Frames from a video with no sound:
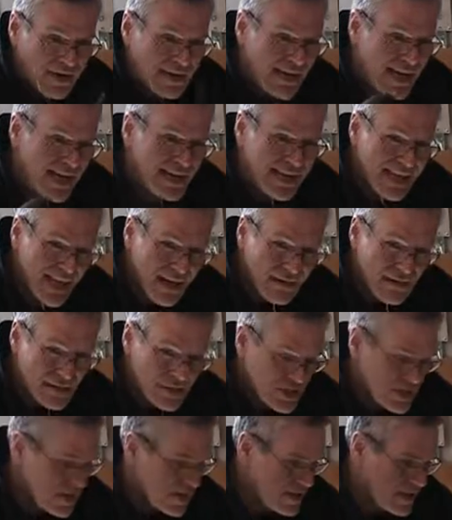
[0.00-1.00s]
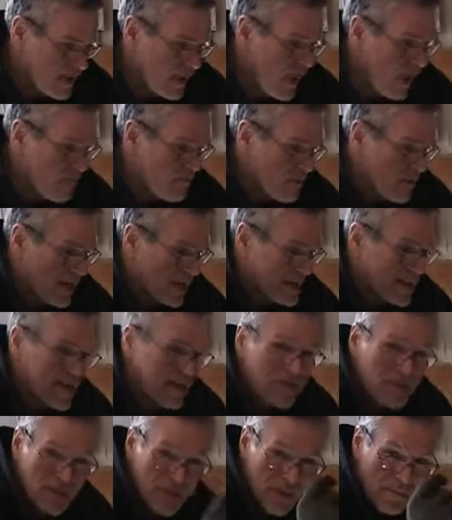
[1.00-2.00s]
Take the outer sheathing off, bring it
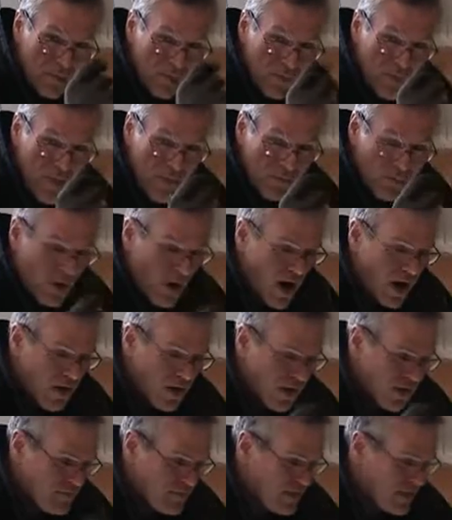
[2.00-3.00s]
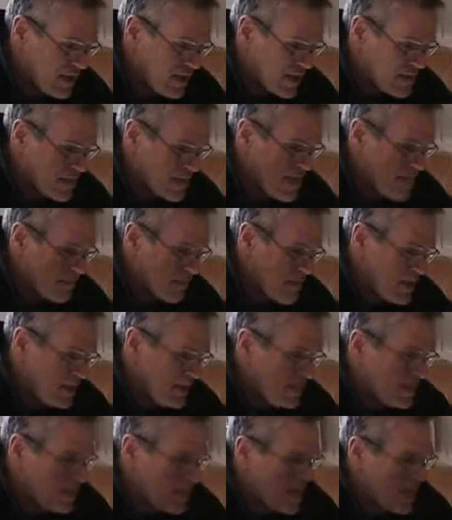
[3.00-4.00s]
down to #1 wire if they'll accept it
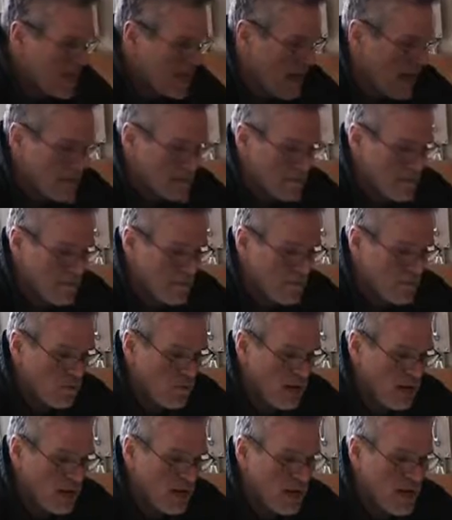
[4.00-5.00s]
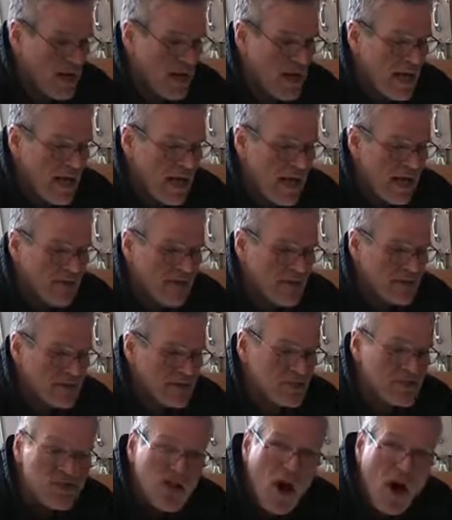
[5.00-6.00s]
as #1. If it's a
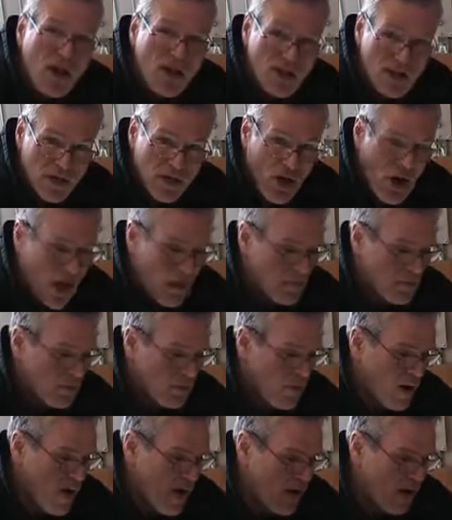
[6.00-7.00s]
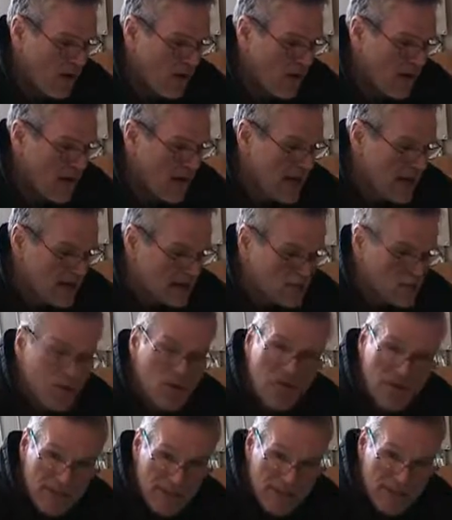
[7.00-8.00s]
solid copper wire, it's
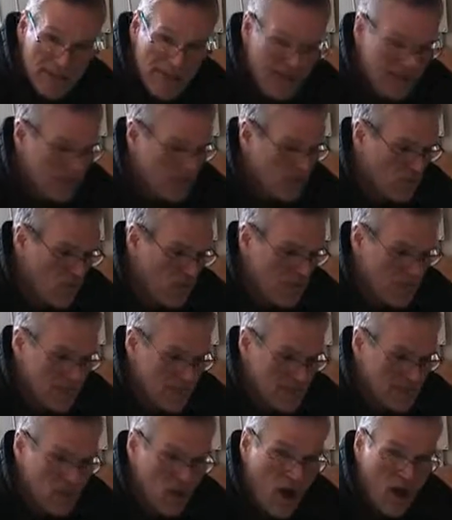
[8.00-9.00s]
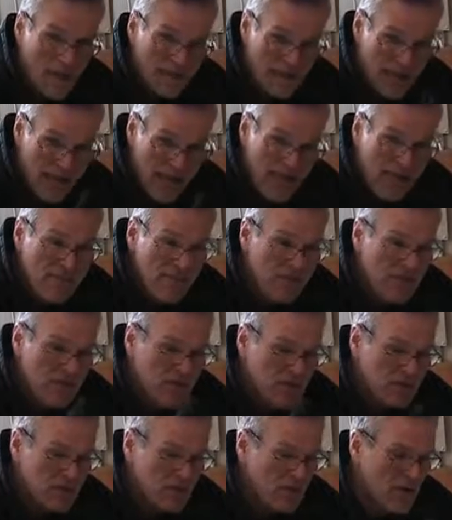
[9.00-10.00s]
worth it to take the Romex off if you
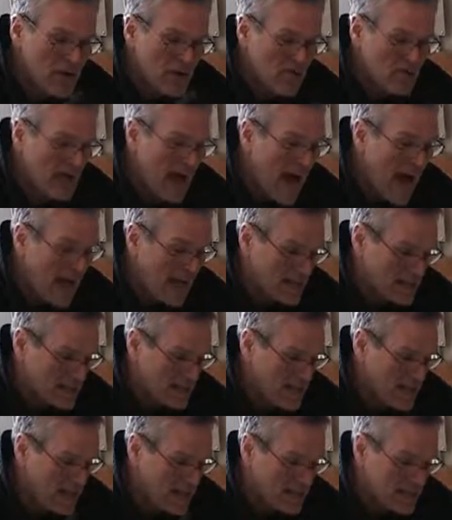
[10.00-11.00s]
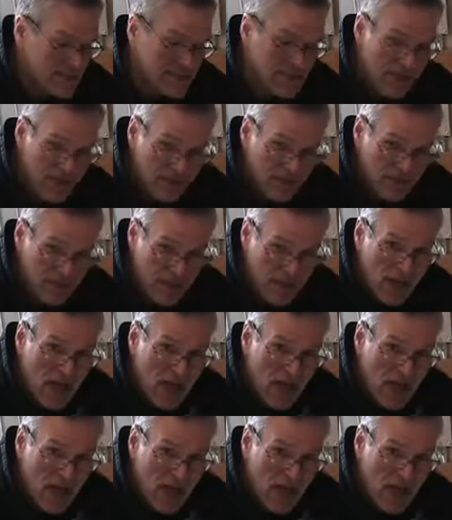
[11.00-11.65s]
can do it fast and safely.